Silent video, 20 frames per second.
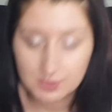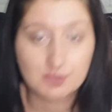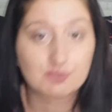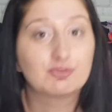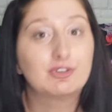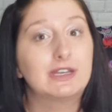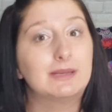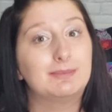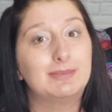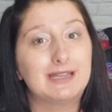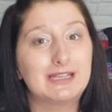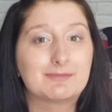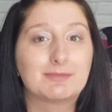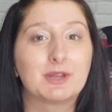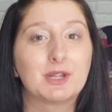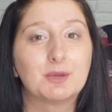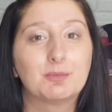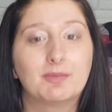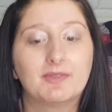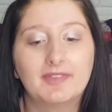So I was really pleased
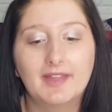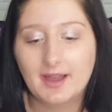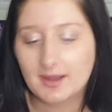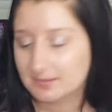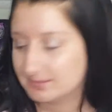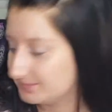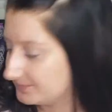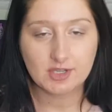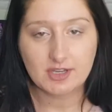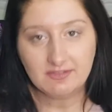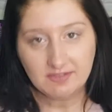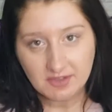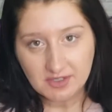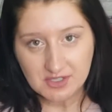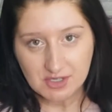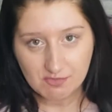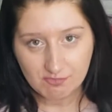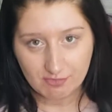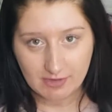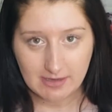when I opened that. So even though I
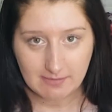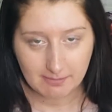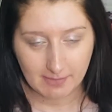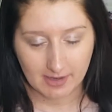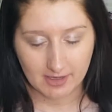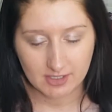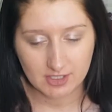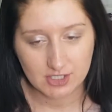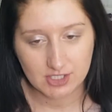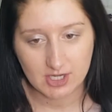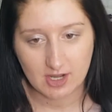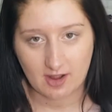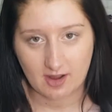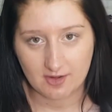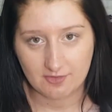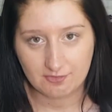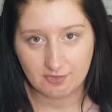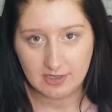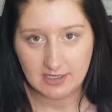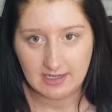don't read much,
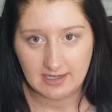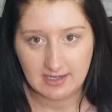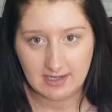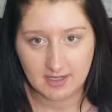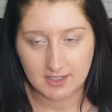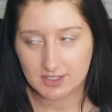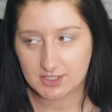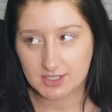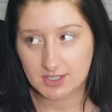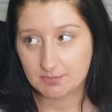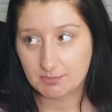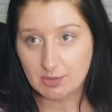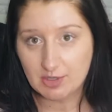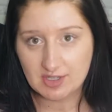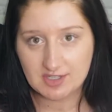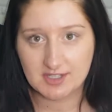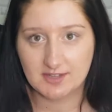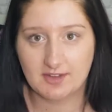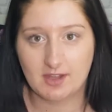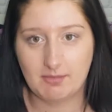I've really, just the
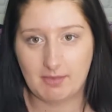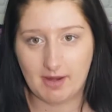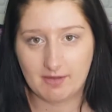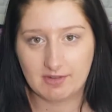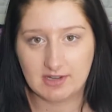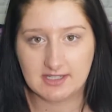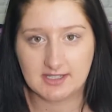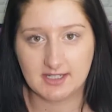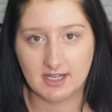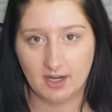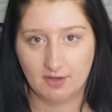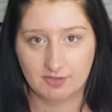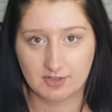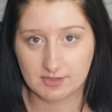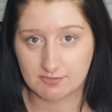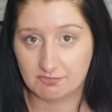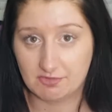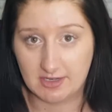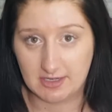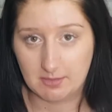books that have come out recently I've
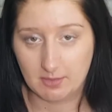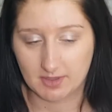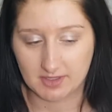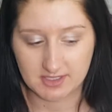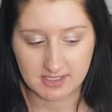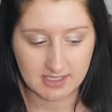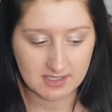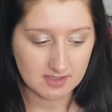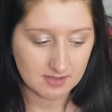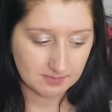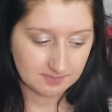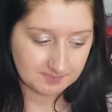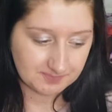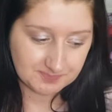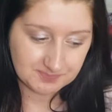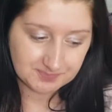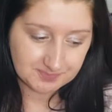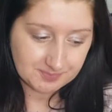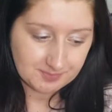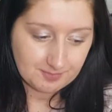just really wanted.
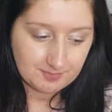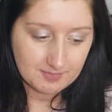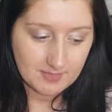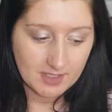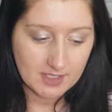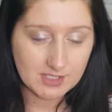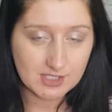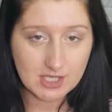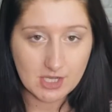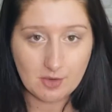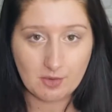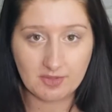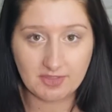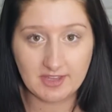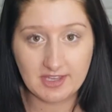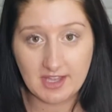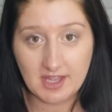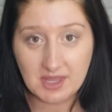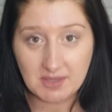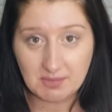So
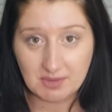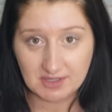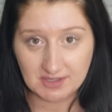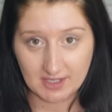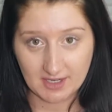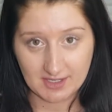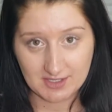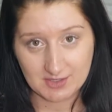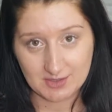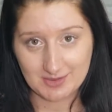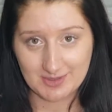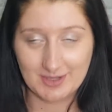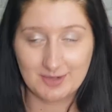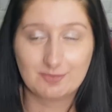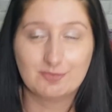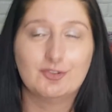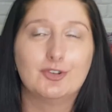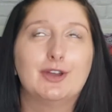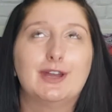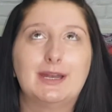the other book that I saw that
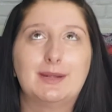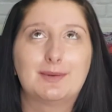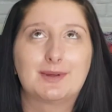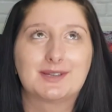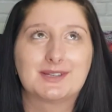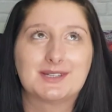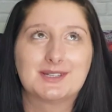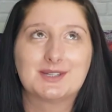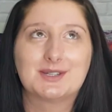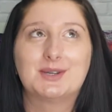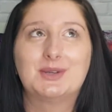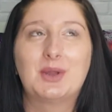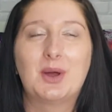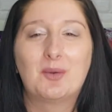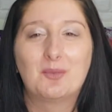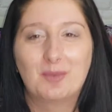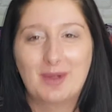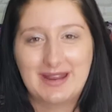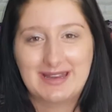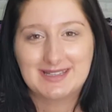I really wanted and could
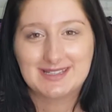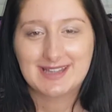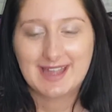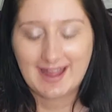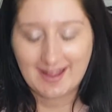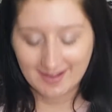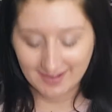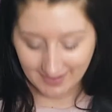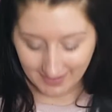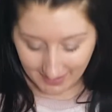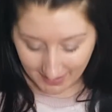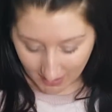not wait to get